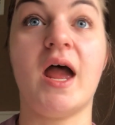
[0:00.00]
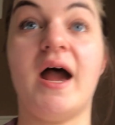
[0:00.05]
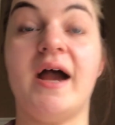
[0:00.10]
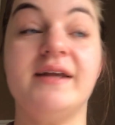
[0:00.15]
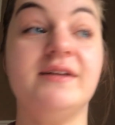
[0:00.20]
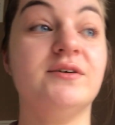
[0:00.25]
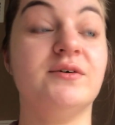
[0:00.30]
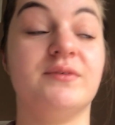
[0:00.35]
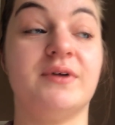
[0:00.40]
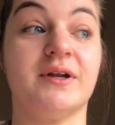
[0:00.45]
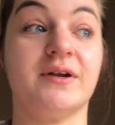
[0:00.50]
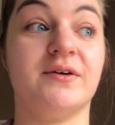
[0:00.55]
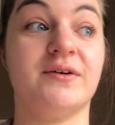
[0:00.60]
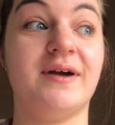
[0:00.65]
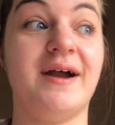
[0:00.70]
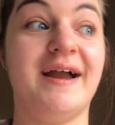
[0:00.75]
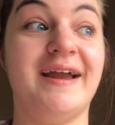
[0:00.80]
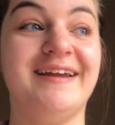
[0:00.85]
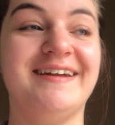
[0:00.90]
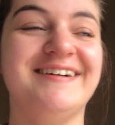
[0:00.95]
I don't want to
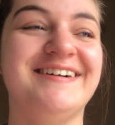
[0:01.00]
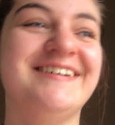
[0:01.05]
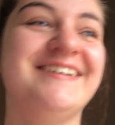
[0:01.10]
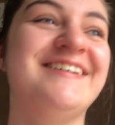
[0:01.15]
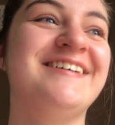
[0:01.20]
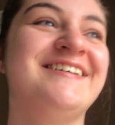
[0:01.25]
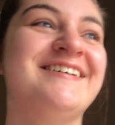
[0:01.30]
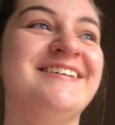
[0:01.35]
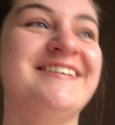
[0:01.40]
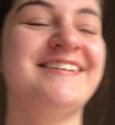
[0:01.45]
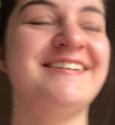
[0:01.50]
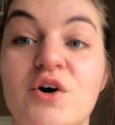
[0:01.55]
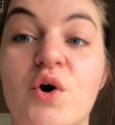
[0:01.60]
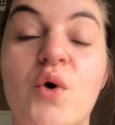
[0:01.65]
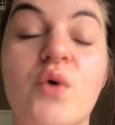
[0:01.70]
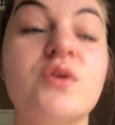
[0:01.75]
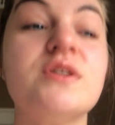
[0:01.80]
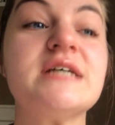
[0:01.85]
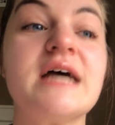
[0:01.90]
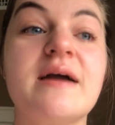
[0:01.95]
cry. The
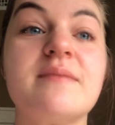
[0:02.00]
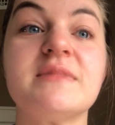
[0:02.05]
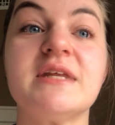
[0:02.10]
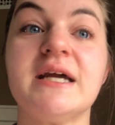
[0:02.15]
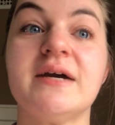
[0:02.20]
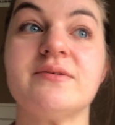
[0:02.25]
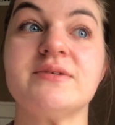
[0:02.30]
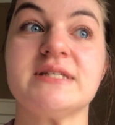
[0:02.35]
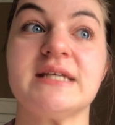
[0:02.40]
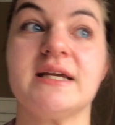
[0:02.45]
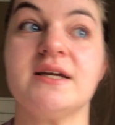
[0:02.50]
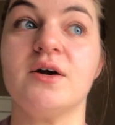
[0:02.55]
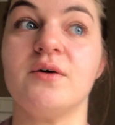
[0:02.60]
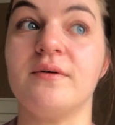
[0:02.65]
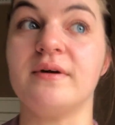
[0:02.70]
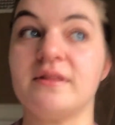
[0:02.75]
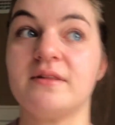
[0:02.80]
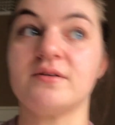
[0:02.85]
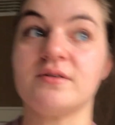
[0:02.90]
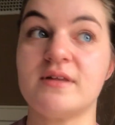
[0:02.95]
whole time that I was like
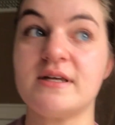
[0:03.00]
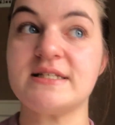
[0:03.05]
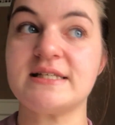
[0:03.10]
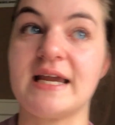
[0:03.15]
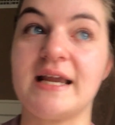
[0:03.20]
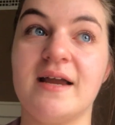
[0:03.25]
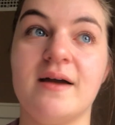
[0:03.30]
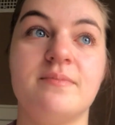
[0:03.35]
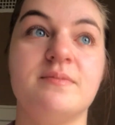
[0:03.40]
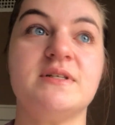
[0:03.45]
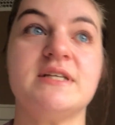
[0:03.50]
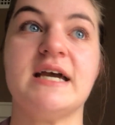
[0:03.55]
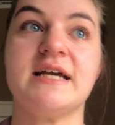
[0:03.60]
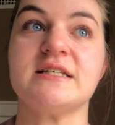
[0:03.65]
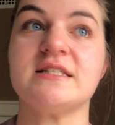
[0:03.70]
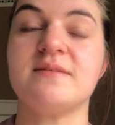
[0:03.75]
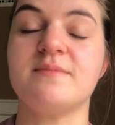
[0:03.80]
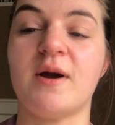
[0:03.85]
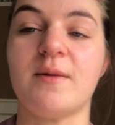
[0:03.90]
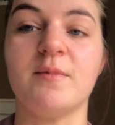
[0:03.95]
going through this, I kept
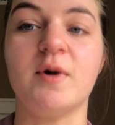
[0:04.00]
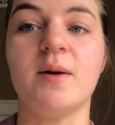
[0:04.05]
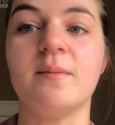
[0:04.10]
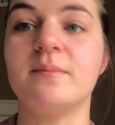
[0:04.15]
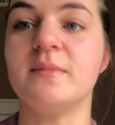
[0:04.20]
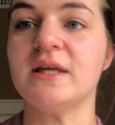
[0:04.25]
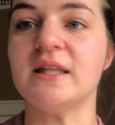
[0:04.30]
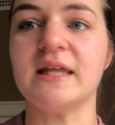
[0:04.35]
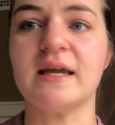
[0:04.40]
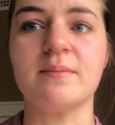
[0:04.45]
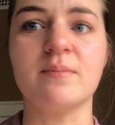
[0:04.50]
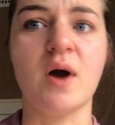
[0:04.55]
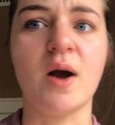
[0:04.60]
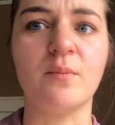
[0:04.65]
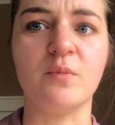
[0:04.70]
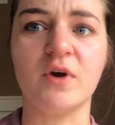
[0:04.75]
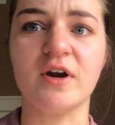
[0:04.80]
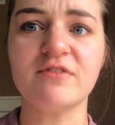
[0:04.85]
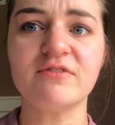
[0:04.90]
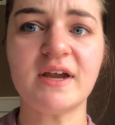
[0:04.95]
texting my mom and being like,
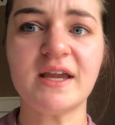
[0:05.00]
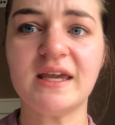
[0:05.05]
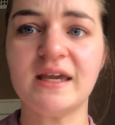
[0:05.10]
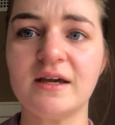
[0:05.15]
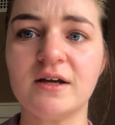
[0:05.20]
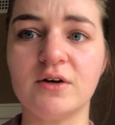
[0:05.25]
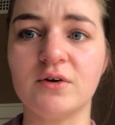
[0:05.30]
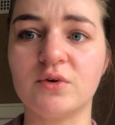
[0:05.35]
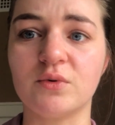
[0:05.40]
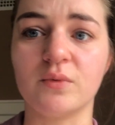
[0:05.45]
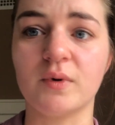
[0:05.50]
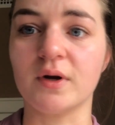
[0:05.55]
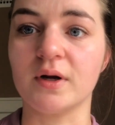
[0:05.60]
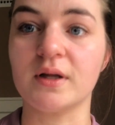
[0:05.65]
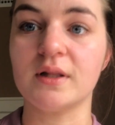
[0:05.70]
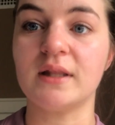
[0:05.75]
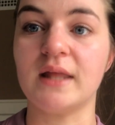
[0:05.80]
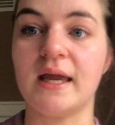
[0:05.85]
Mom, what if I can't go to work?